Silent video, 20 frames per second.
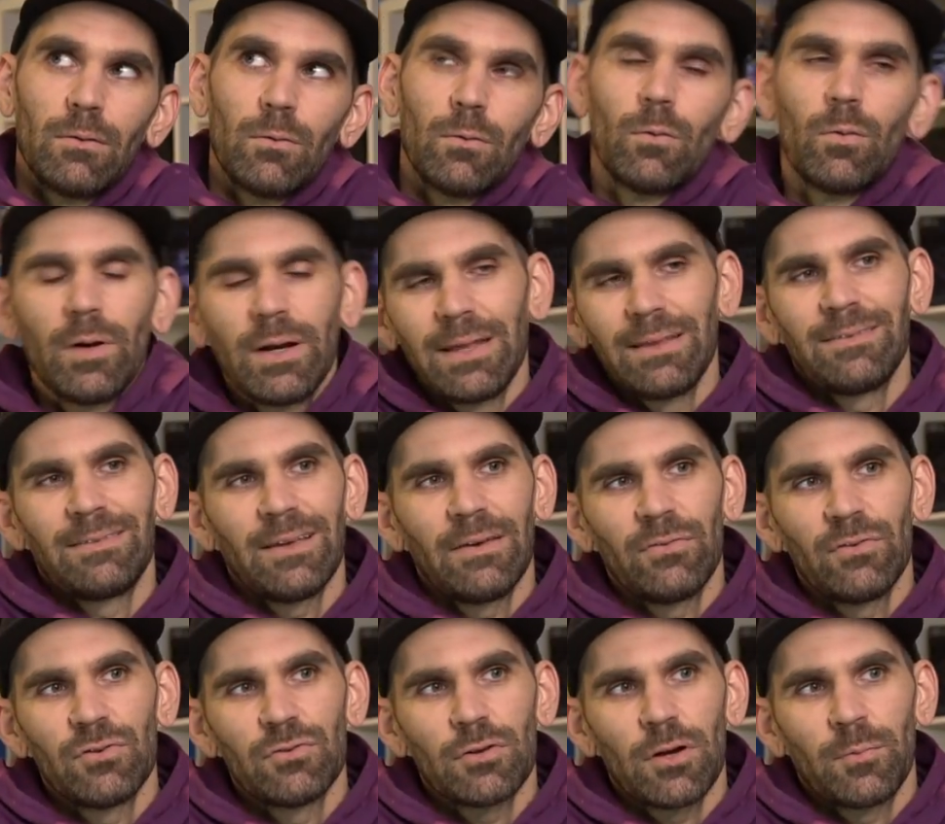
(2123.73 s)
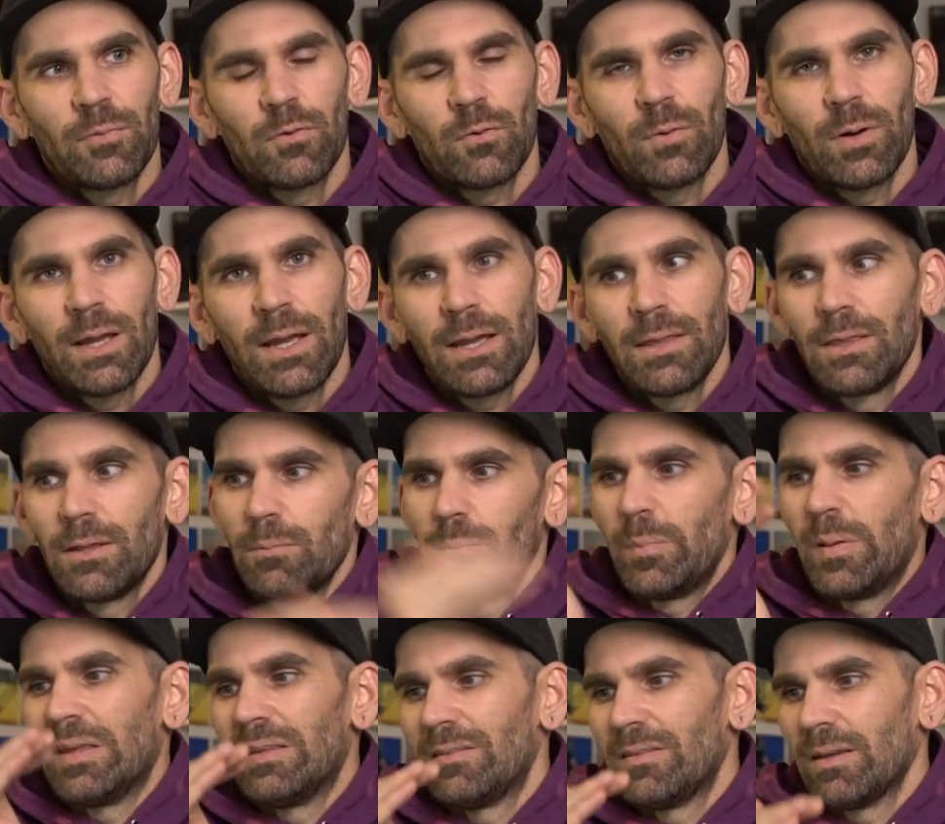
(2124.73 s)
187 dropped away, and then
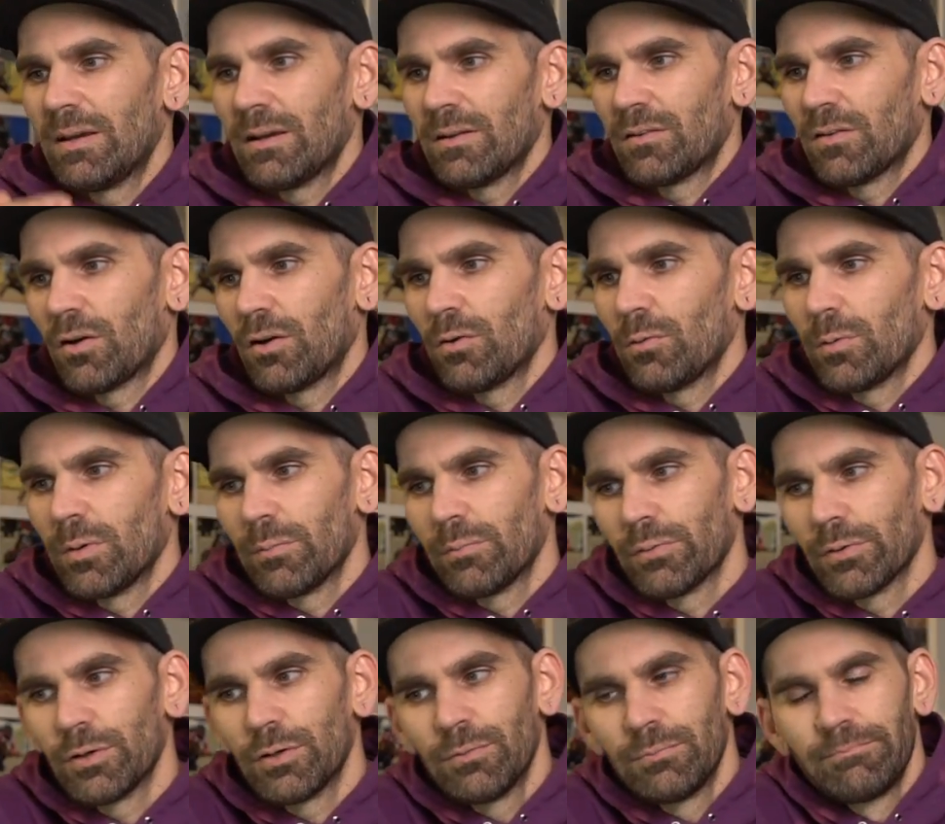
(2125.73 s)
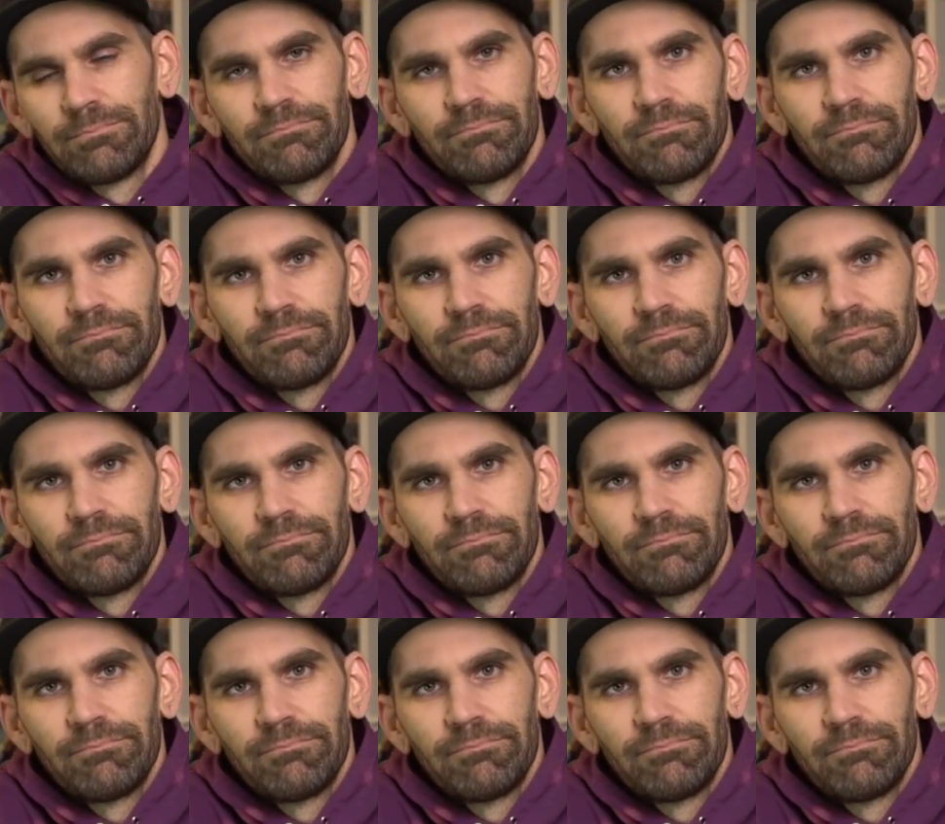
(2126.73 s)
PC Katana went pro.